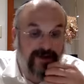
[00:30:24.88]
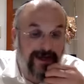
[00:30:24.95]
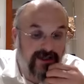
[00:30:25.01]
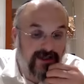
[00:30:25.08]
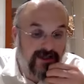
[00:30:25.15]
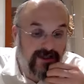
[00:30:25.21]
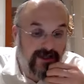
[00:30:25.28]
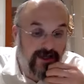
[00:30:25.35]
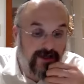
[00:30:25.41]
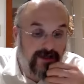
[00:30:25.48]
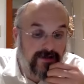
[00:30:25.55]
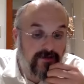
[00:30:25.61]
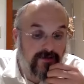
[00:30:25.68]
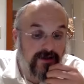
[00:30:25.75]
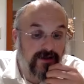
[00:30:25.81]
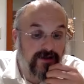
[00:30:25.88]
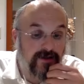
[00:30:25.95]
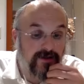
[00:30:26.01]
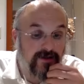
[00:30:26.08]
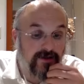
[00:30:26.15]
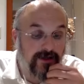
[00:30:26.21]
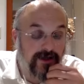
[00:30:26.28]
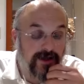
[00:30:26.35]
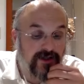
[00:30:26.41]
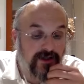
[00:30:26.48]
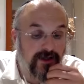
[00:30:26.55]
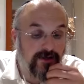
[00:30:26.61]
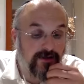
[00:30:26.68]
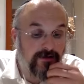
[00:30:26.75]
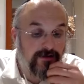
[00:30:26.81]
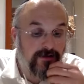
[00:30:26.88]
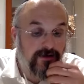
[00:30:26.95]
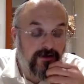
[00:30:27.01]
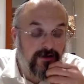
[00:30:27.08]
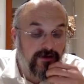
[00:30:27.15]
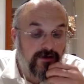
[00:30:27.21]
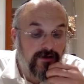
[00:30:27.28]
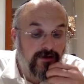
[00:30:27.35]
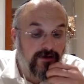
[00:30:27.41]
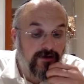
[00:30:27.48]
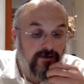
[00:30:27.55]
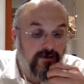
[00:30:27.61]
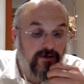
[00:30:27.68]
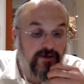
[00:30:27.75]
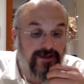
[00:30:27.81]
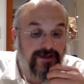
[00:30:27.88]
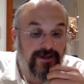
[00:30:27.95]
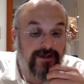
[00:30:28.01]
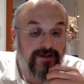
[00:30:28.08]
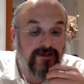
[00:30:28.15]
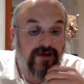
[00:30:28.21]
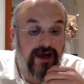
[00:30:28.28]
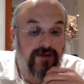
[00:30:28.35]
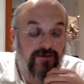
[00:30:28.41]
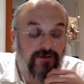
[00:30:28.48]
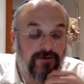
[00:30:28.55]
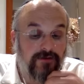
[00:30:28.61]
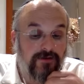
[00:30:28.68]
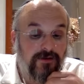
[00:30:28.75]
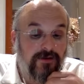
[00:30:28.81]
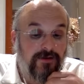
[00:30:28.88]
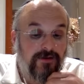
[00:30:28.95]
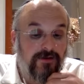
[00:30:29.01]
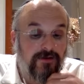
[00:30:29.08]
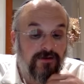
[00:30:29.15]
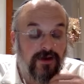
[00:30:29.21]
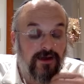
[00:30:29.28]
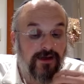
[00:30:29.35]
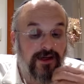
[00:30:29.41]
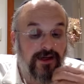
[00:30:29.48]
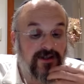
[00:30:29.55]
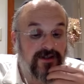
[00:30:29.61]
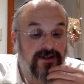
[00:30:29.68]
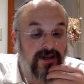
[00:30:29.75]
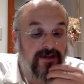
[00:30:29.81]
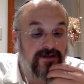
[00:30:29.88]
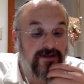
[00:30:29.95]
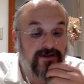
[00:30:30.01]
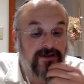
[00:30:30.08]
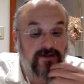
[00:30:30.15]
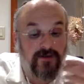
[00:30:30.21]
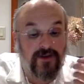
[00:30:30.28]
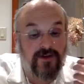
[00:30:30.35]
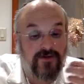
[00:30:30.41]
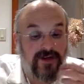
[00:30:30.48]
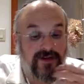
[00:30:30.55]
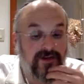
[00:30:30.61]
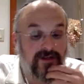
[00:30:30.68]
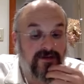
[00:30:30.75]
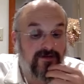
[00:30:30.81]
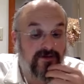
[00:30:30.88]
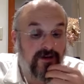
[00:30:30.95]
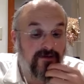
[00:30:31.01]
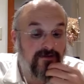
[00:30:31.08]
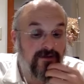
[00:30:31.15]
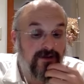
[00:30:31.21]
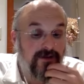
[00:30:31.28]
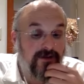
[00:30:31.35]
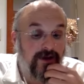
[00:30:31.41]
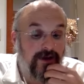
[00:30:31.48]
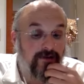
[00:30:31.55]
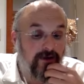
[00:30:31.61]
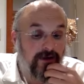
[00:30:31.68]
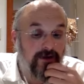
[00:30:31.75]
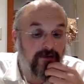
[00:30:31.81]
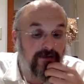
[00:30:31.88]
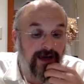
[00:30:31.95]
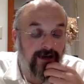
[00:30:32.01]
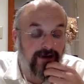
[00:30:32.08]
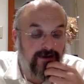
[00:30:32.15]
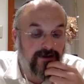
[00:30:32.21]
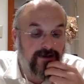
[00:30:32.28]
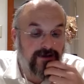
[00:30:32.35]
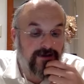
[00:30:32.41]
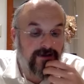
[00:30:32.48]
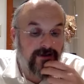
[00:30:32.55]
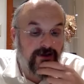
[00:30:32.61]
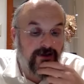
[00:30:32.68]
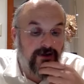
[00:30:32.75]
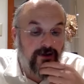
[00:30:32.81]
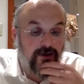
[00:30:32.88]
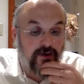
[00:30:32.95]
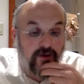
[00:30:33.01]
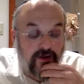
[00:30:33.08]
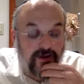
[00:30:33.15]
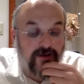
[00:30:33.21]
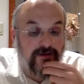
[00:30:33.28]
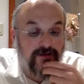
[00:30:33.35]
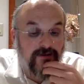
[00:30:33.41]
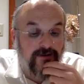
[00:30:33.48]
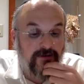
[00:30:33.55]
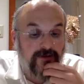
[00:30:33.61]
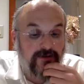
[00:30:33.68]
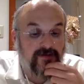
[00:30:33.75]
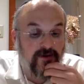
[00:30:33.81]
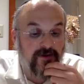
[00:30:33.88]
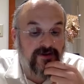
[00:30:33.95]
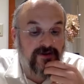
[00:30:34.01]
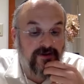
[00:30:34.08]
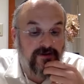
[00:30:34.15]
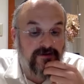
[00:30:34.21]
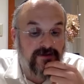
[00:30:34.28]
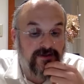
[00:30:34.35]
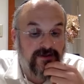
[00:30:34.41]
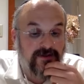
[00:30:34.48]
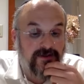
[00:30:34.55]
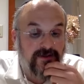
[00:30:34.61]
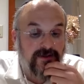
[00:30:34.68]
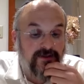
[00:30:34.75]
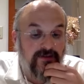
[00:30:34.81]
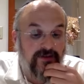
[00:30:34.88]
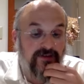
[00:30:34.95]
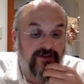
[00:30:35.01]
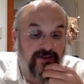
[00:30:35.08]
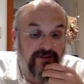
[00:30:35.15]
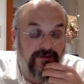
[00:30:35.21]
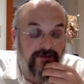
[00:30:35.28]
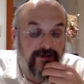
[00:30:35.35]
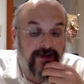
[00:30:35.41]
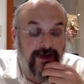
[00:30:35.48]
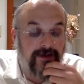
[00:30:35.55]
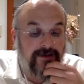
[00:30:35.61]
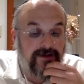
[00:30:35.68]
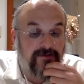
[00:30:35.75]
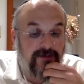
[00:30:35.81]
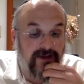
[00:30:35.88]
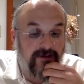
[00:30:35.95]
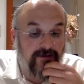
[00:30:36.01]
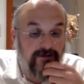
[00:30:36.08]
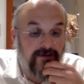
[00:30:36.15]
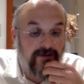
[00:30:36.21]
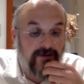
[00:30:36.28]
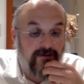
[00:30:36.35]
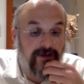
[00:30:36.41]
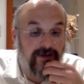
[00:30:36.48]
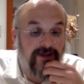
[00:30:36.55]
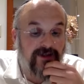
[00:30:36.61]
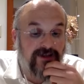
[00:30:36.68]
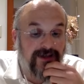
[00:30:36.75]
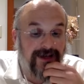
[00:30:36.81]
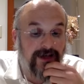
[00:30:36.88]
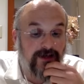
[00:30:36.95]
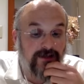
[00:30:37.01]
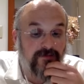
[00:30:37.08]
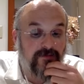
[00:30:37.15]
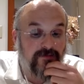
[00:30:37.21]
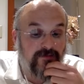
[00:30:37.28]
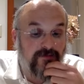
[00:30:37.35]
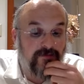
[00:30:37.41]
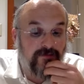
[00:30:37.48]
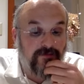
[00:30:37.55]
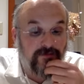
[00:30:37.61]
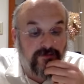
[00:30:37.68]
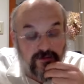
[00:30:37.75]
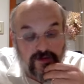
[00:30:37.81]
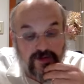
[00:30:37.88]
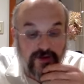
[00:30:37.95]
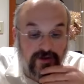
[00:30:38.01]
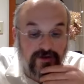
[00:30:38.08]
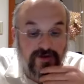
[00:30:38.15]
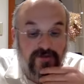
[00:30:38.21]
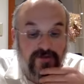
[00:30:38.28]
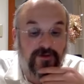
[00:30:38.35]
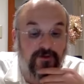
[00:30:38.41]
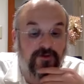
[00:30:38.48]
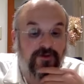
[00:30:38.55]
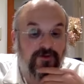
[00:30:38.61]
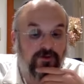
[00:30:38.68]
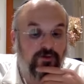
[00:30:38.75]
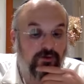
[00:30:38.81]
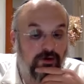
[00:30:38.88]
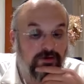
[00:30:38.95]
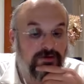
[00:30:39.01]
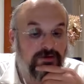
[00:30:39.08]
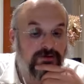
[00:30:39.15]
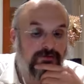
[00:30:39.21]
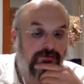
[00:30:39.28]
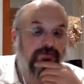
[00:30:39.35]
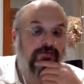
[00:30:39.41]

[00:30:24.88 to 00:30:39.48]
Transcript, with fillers: Rashi says, Rashi again. We translate it as gravel. And Rashi says, and this is where we get the translation from, avonim dakos, thin or small stones, metit and cement, ben shnei hadim musois, between the two roads.